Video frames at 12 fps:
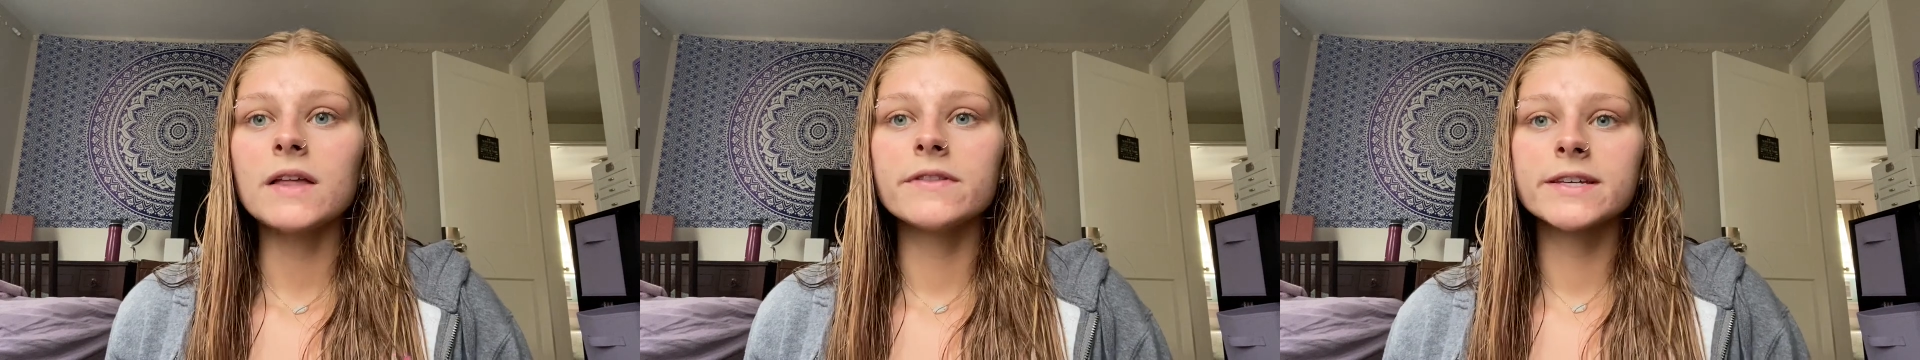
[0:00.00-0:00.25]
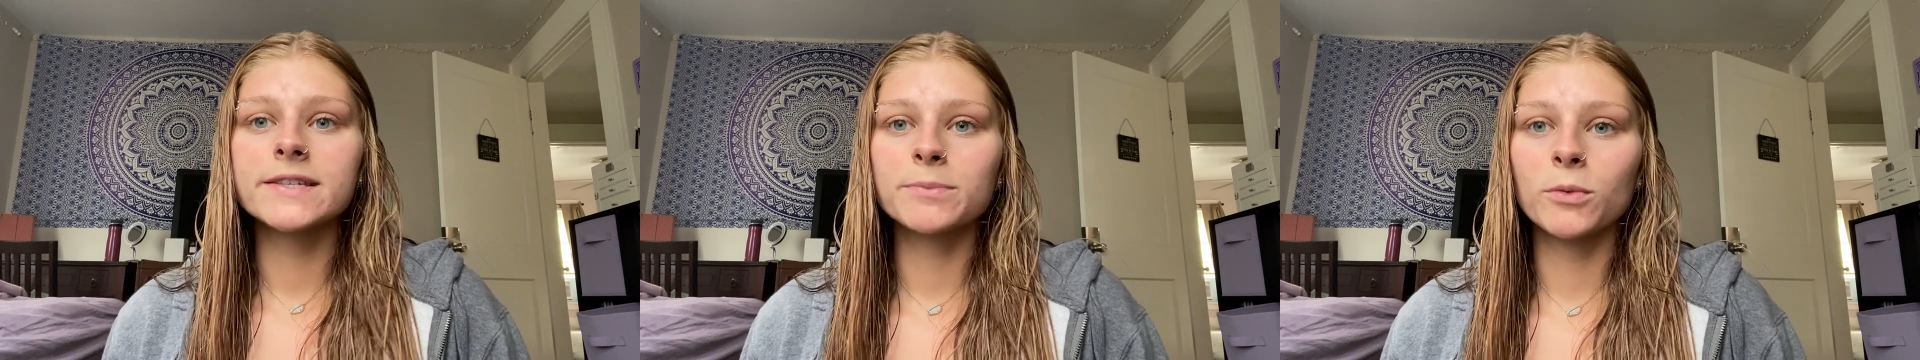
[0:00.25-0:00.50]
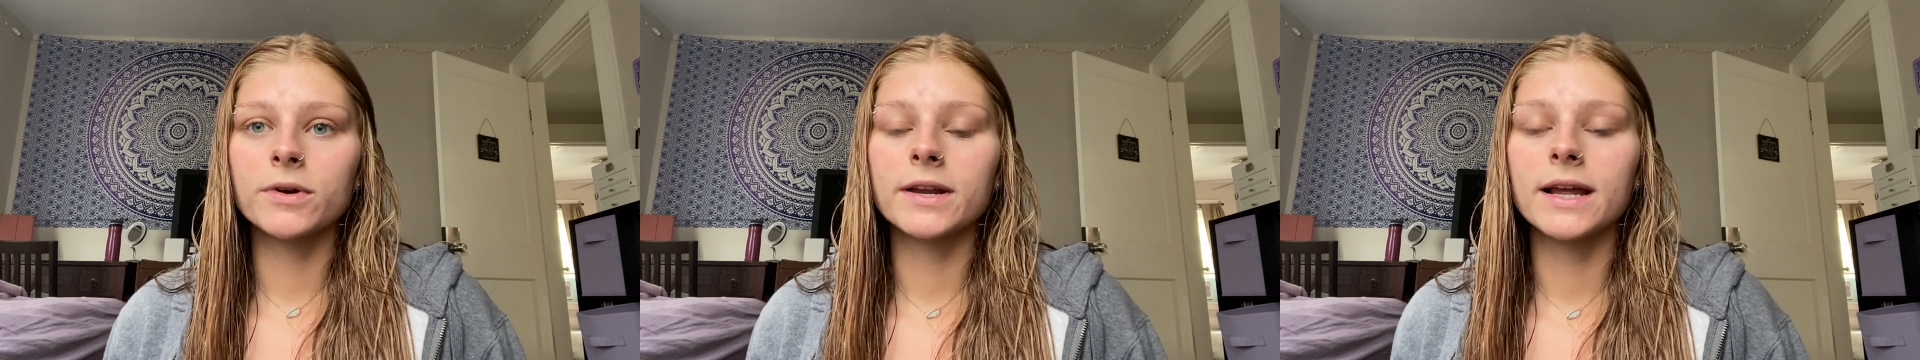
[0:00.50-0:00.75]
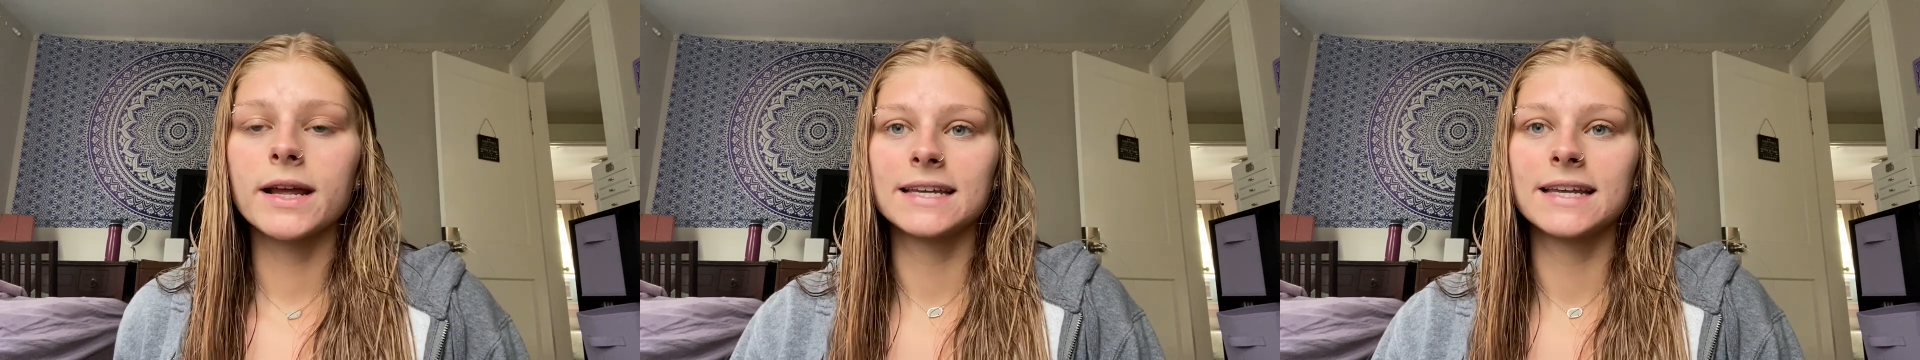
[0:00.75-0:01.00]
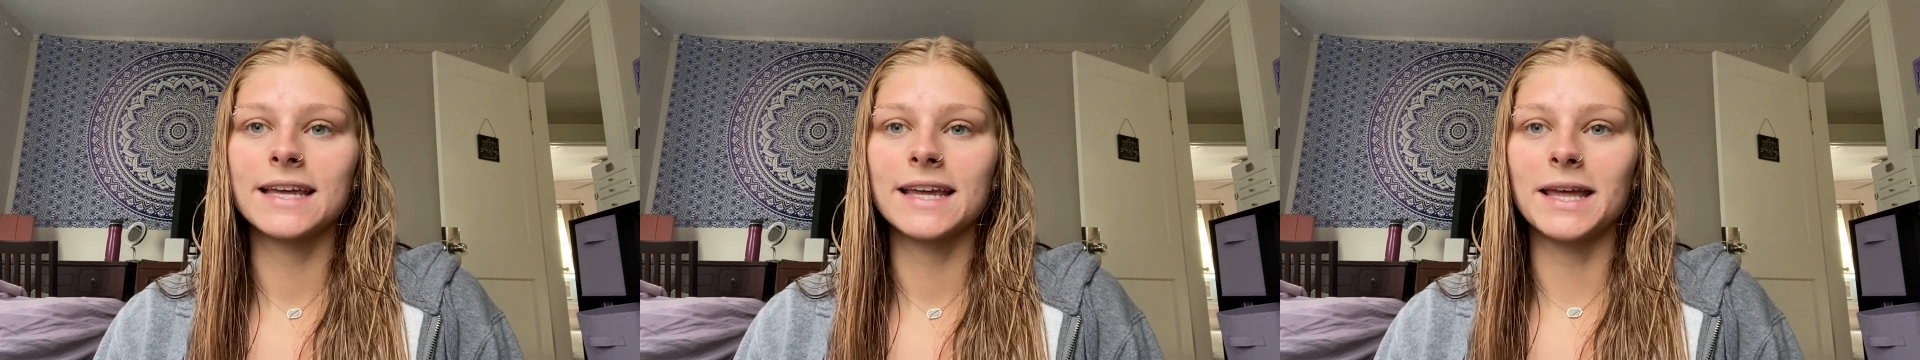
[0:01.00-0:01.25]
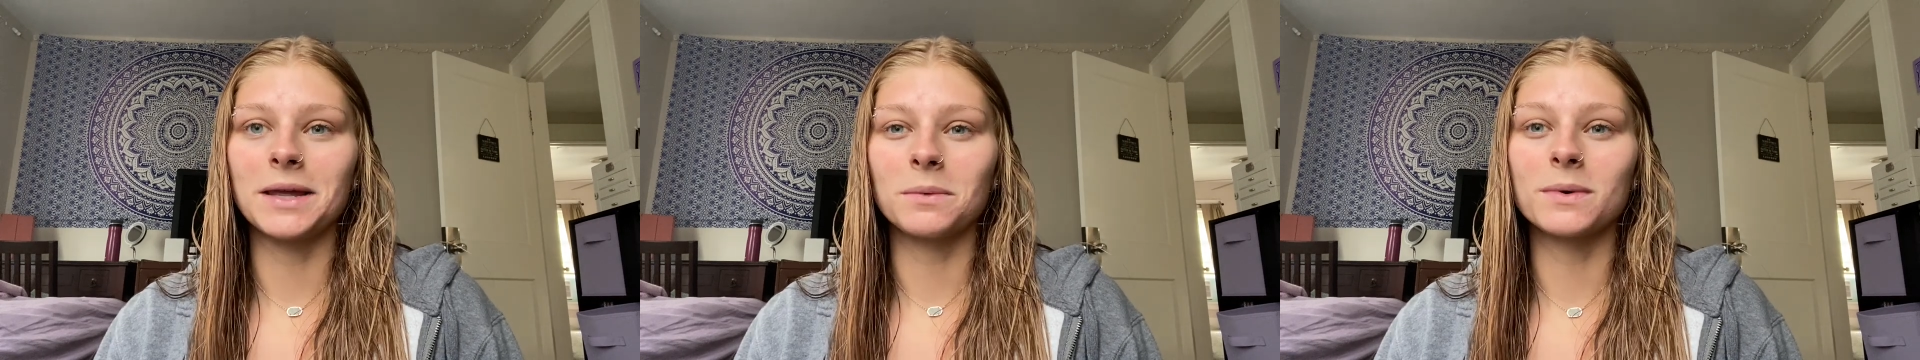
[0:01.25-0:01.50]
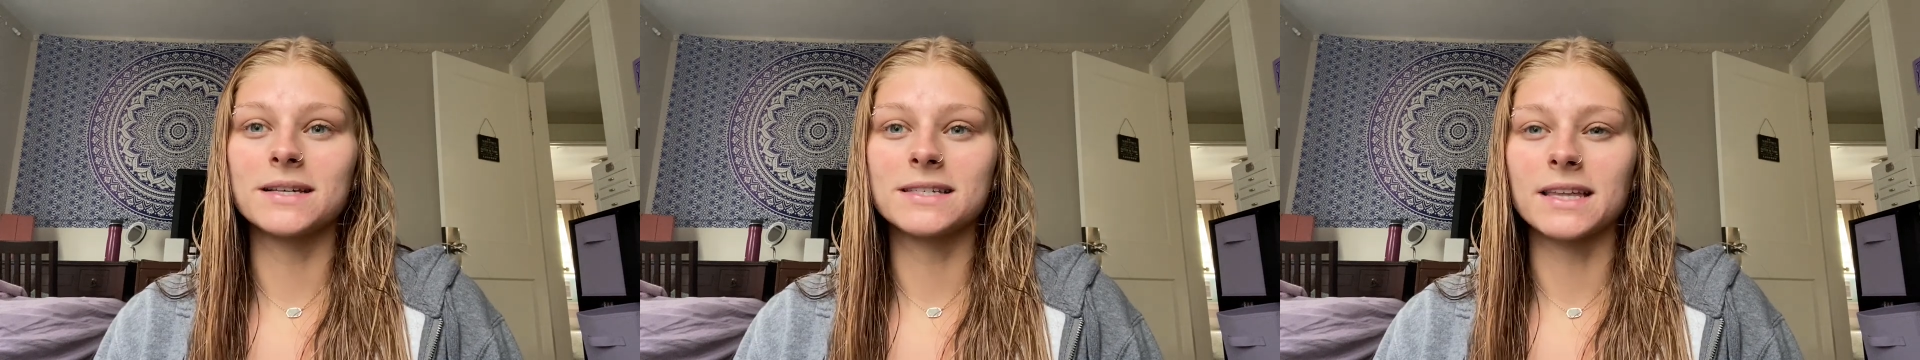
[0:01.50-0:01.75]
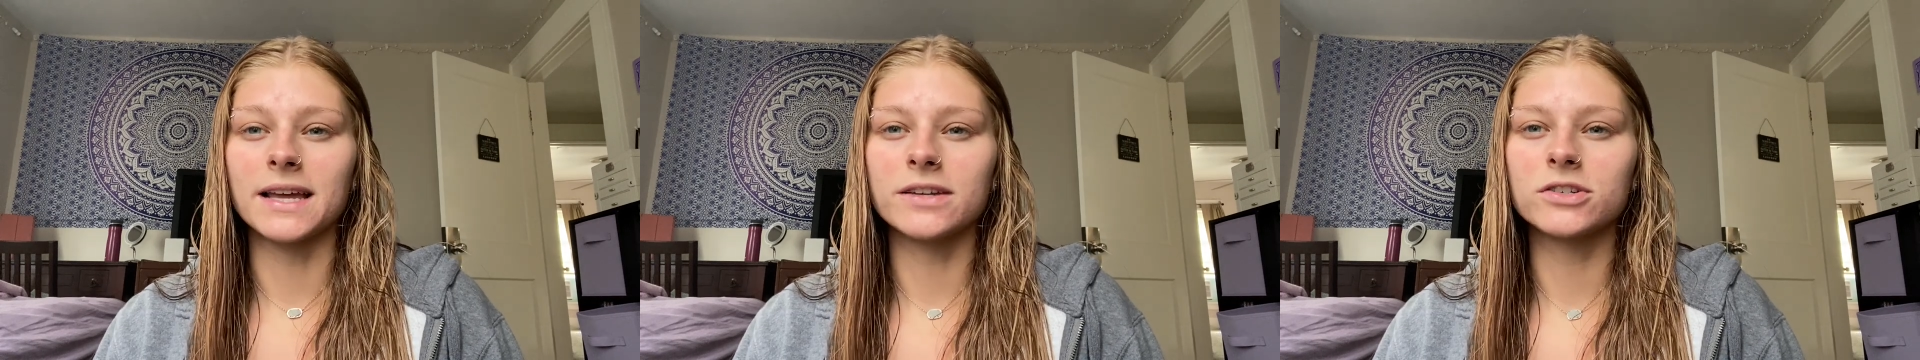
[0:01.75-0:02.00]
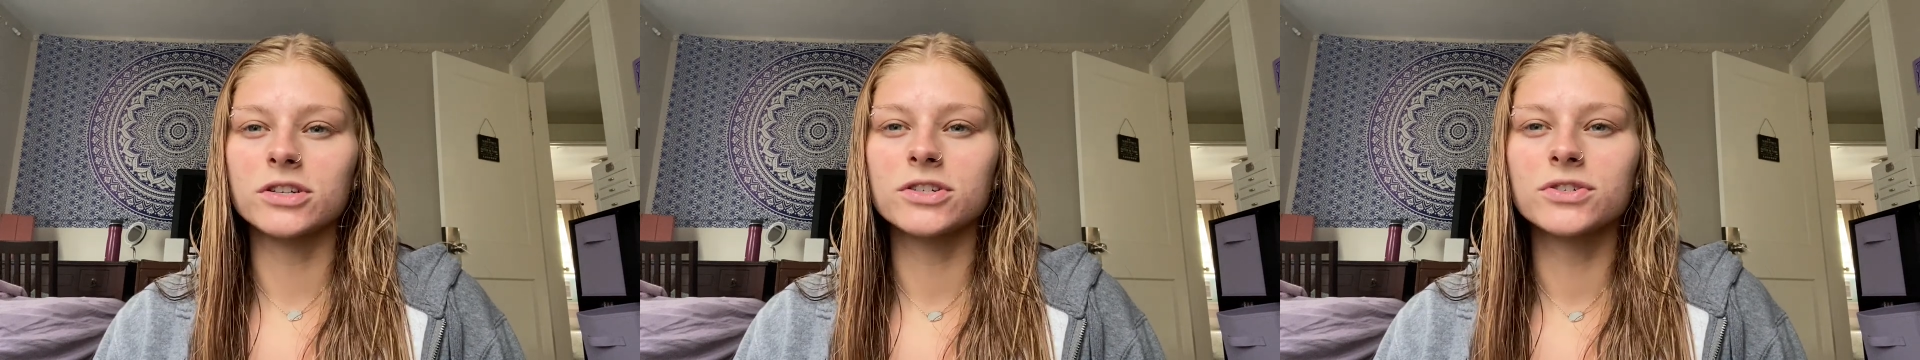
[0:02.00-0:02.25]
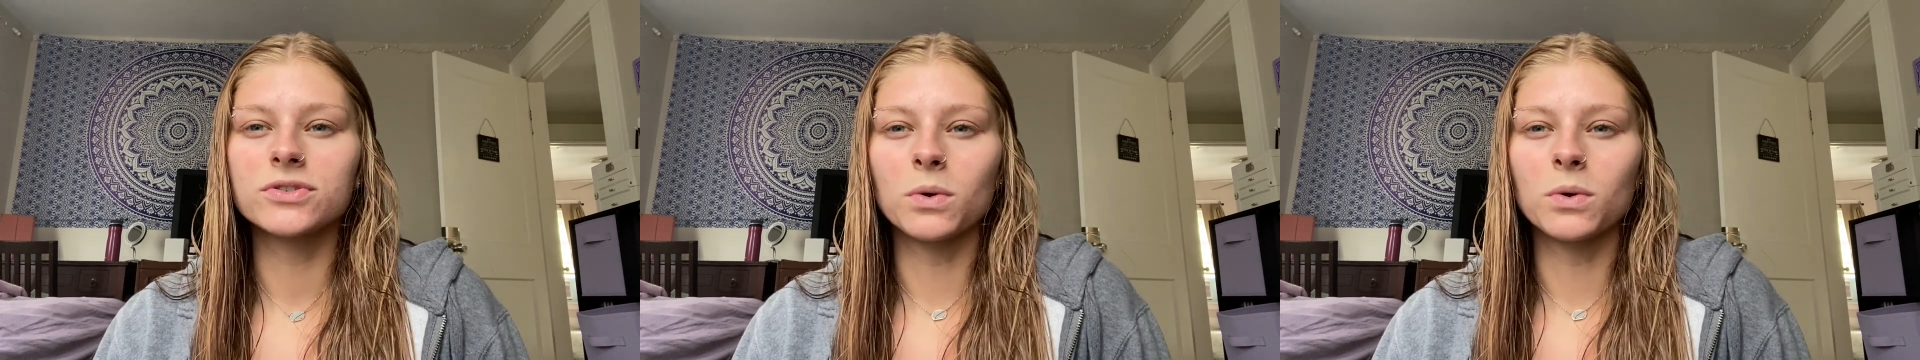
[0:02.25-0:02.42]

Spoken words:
This morning, it was like just